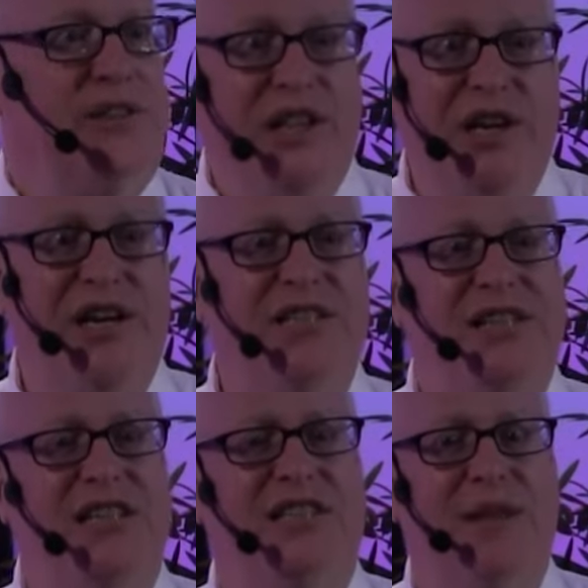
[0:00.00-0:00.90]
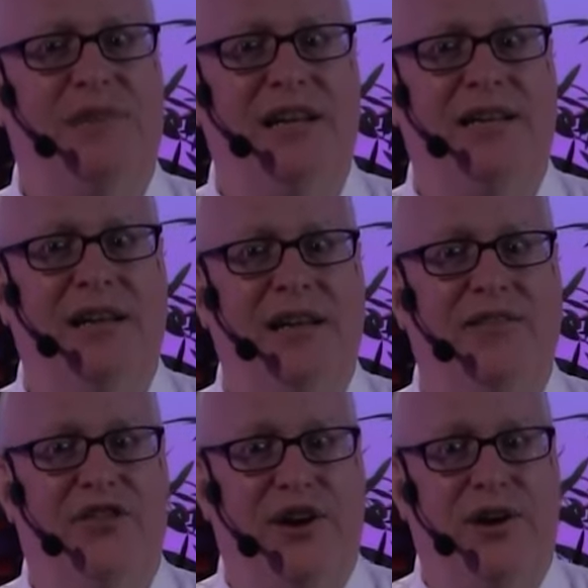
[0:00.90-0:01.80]
Then they're going to see something
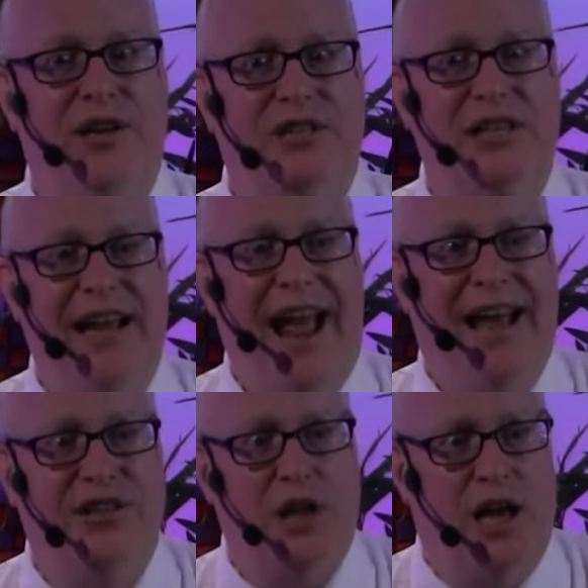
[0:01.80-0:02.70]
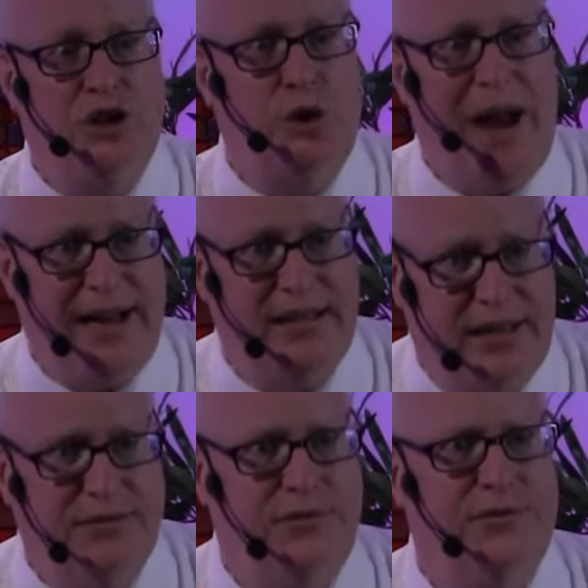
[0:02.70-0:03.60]
that they're going to see as
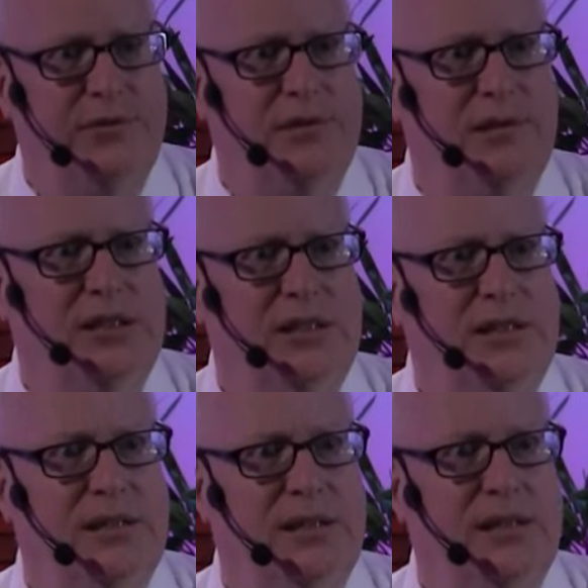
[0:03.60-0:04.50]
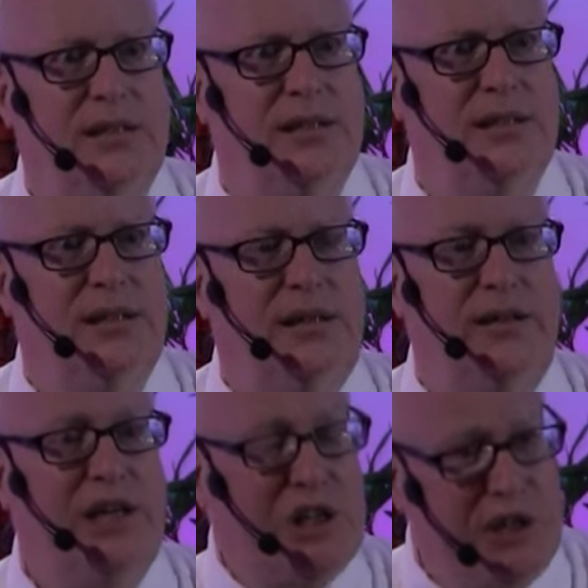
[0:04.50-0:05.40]
attractive.
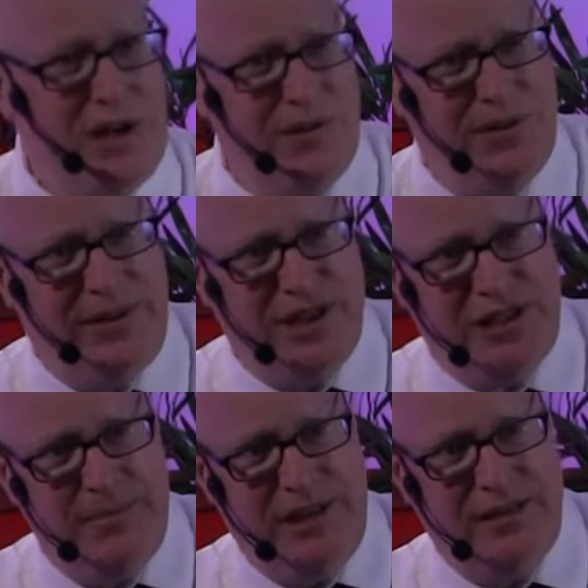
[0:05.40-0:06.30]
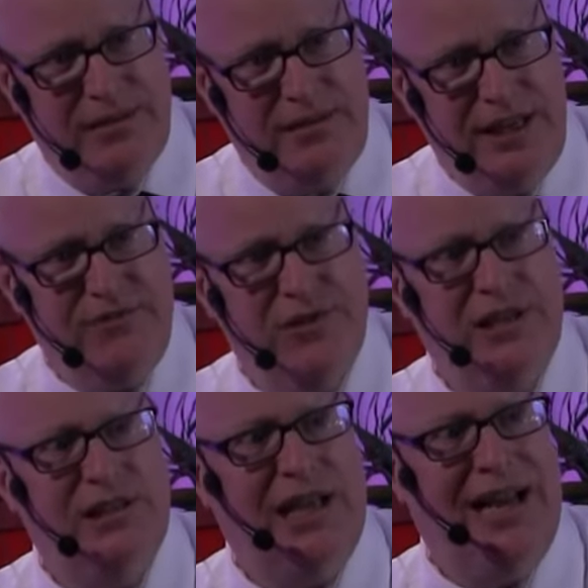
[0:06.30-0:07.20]
They're going to go, you know, there's something different.